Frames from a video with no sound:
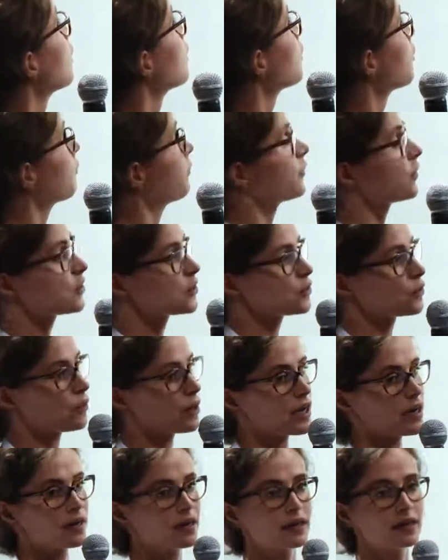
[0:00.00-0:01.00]
The first
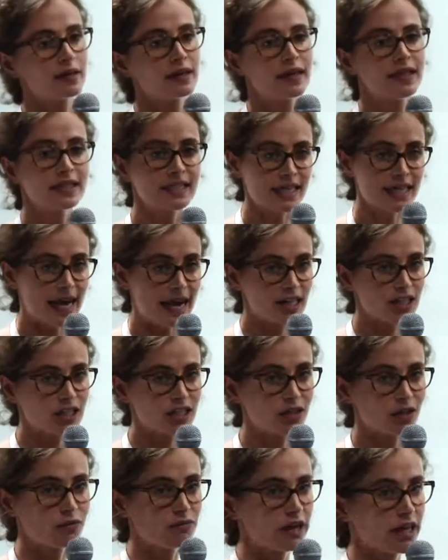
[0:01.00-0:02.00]
one,
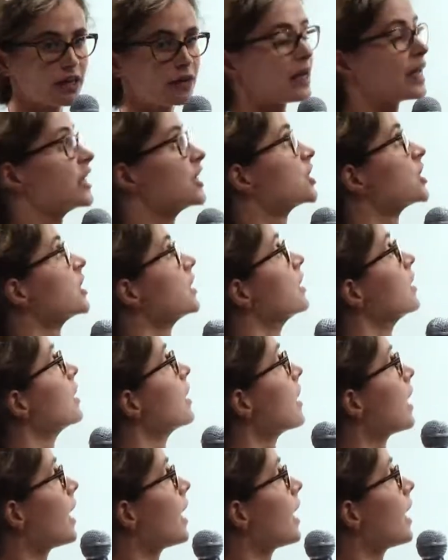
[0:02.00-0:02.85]
international regulation.